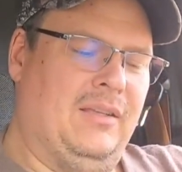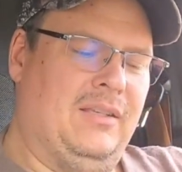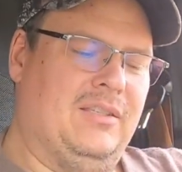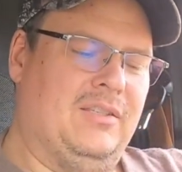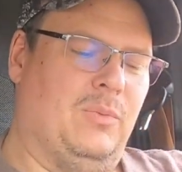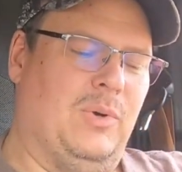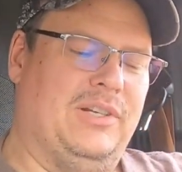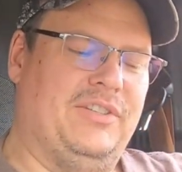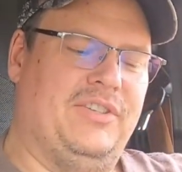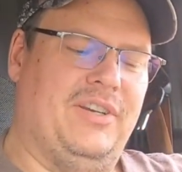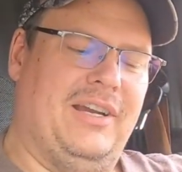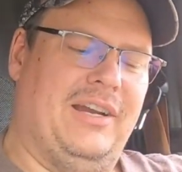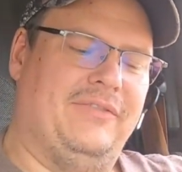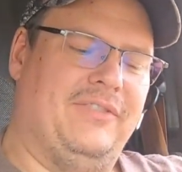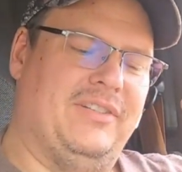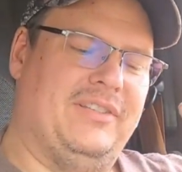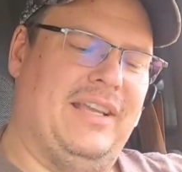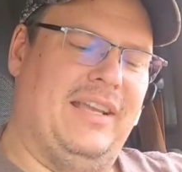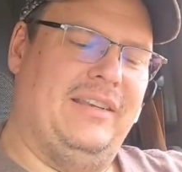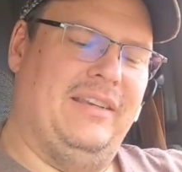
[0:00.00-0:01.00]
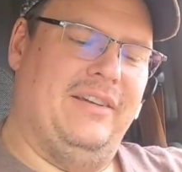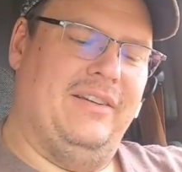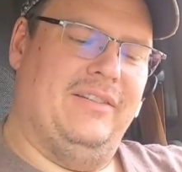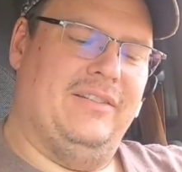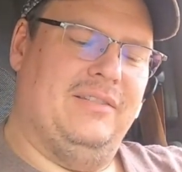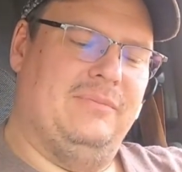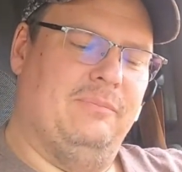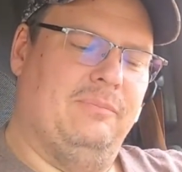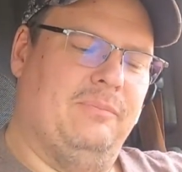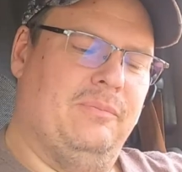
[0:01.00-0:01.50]
So one share after 10
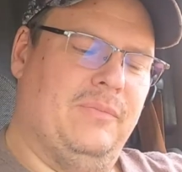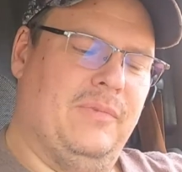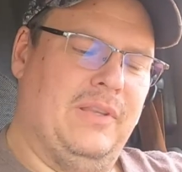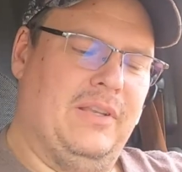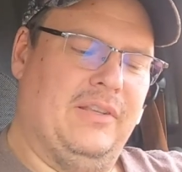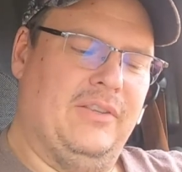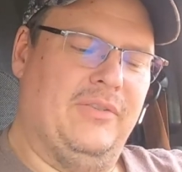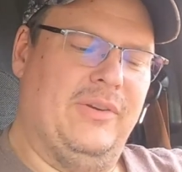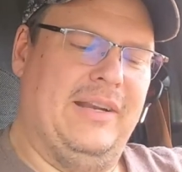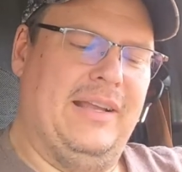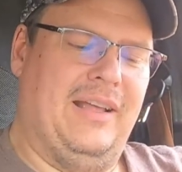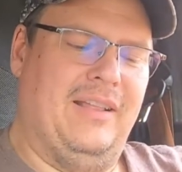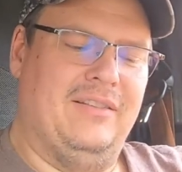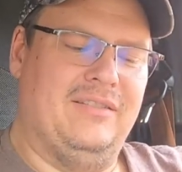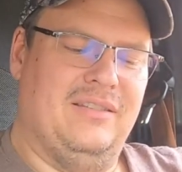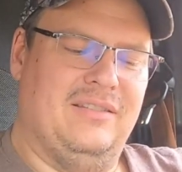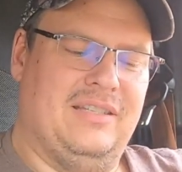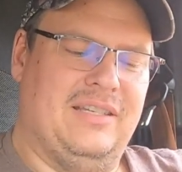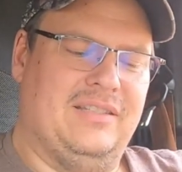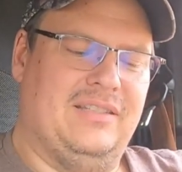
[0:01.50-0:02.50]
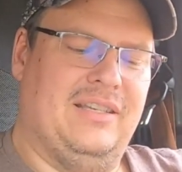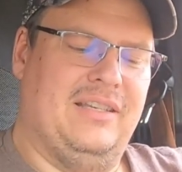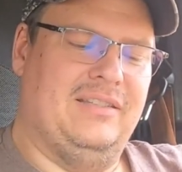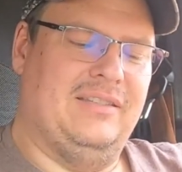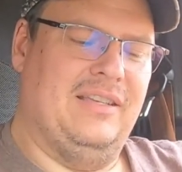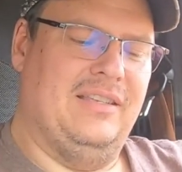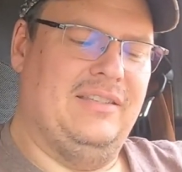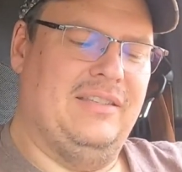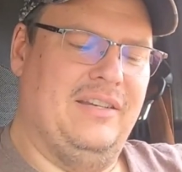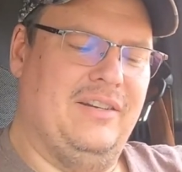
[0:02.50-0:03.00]
years,
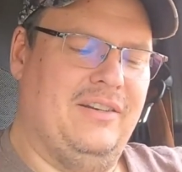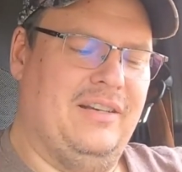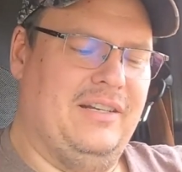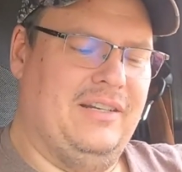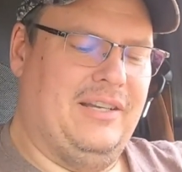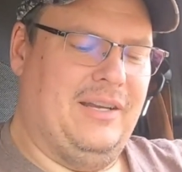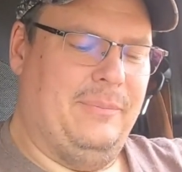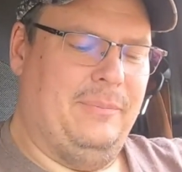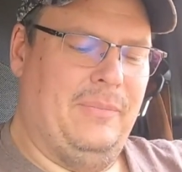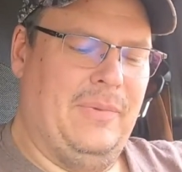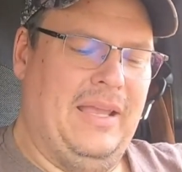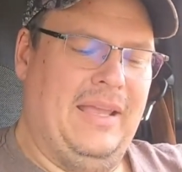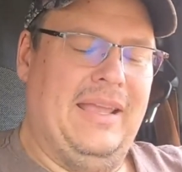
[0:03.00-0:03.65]
$3.16 a year in income.